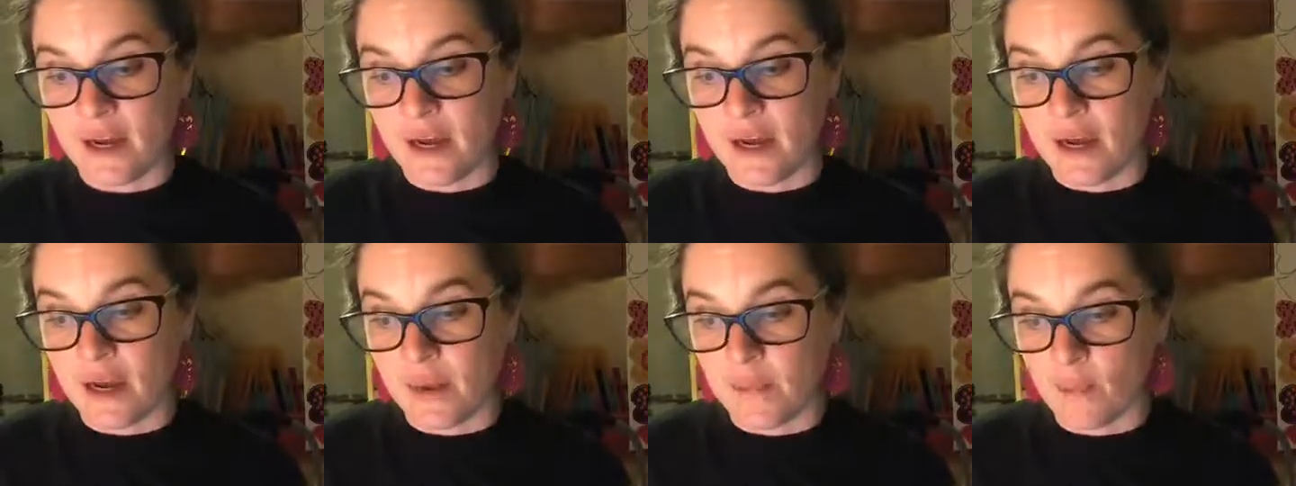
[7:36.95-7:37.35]

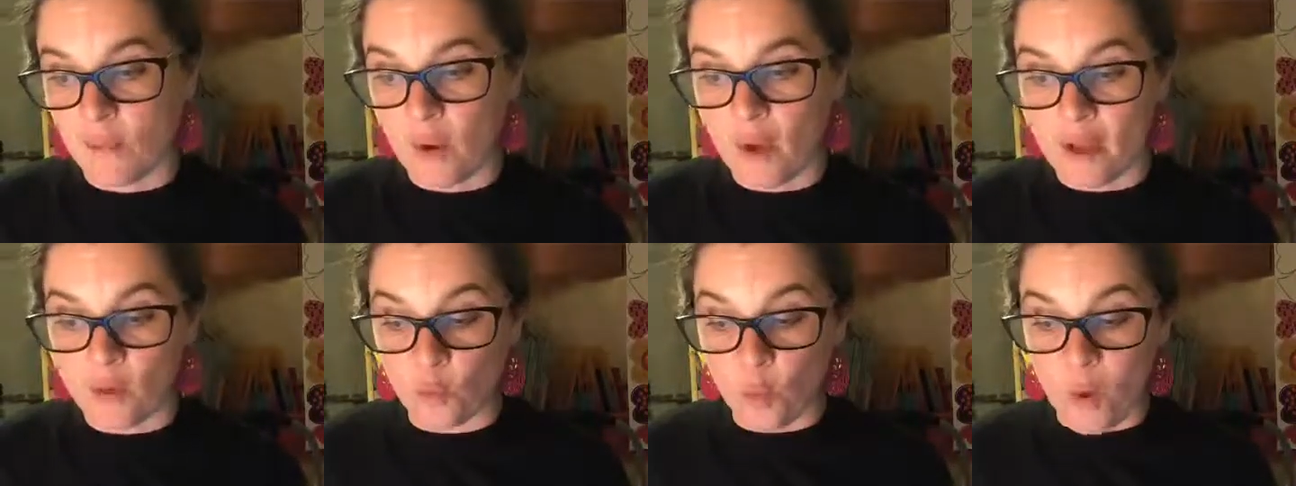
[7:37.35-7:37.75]

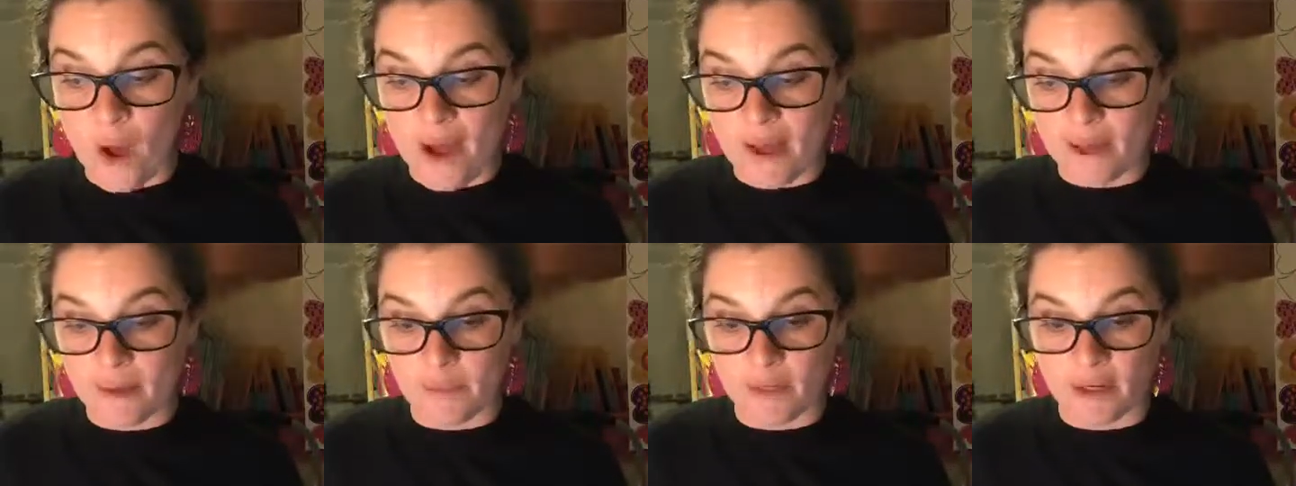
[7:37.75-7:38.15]

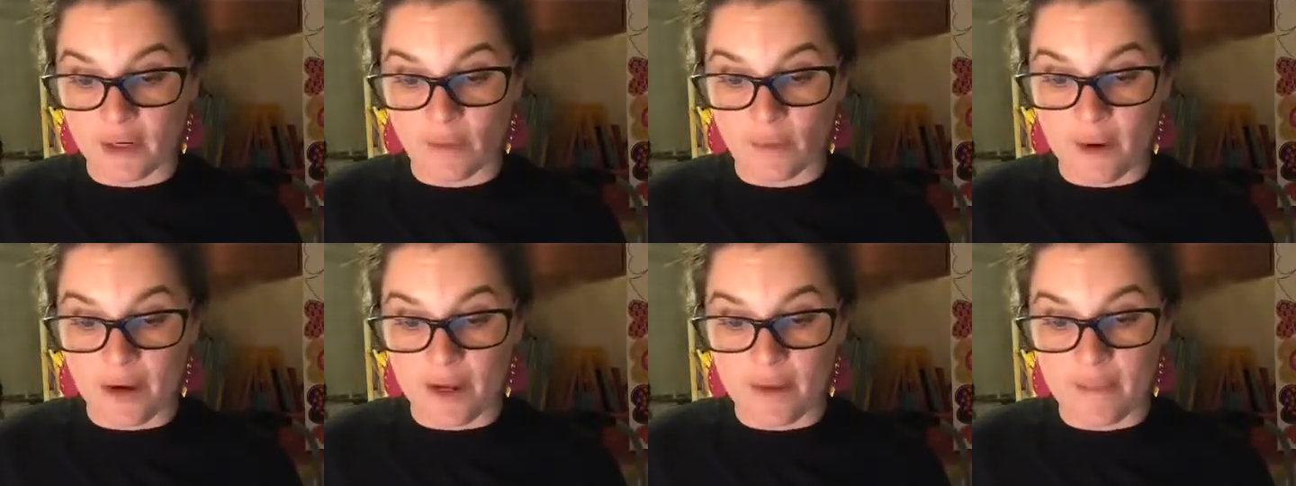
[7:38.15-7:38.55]
why I'm
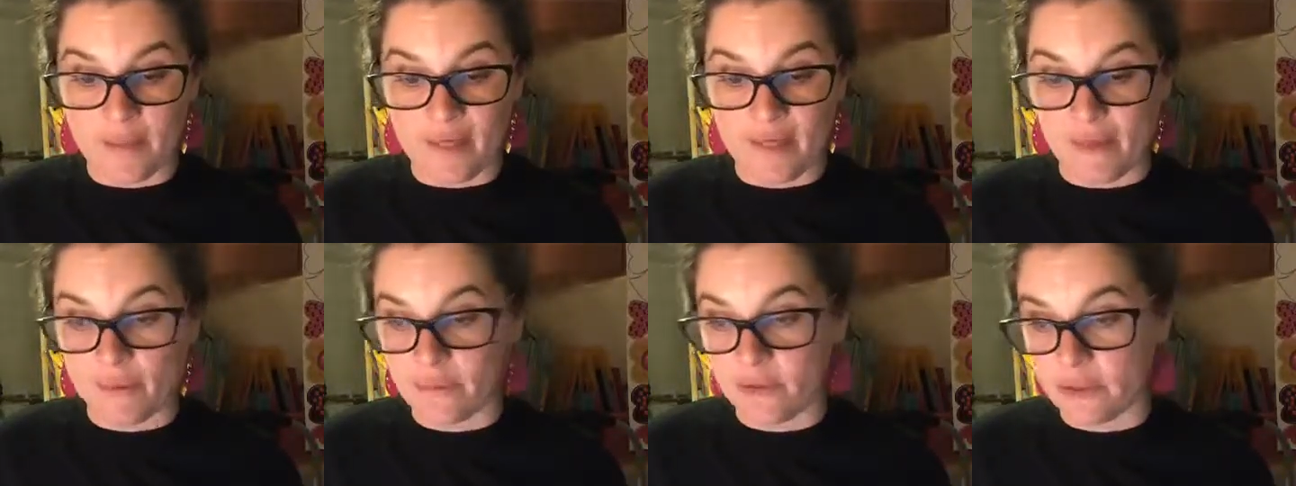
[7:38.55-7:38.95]
going to
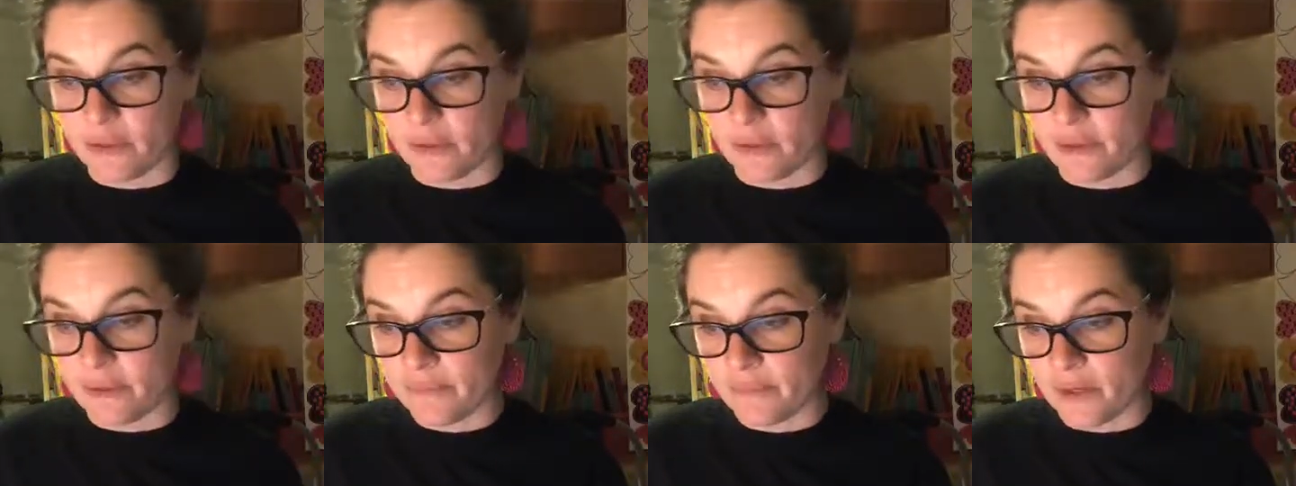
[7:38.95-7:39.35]
recommend them
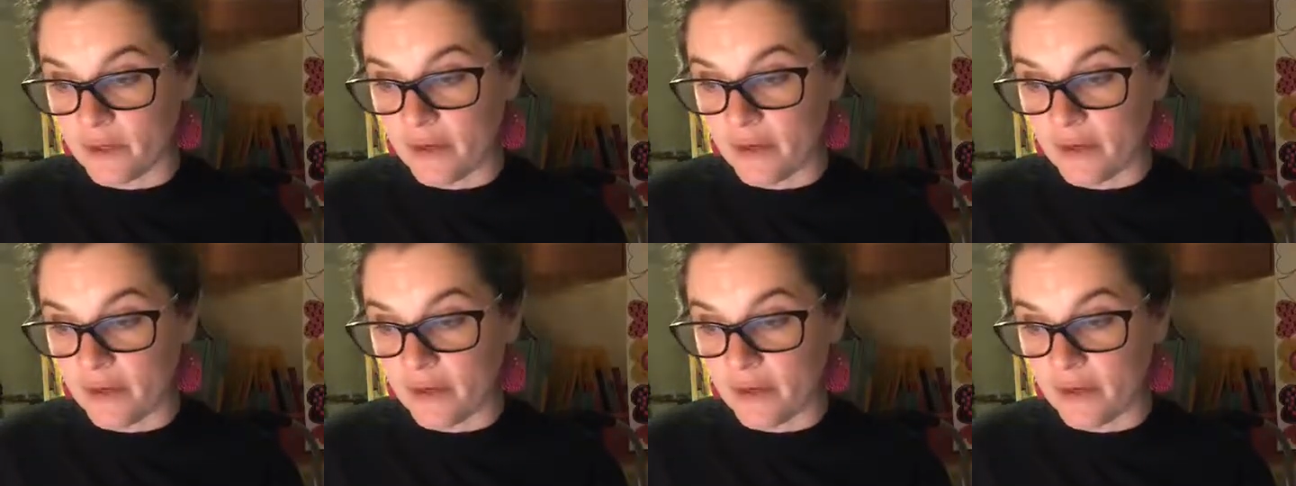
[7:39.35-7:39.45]
to her.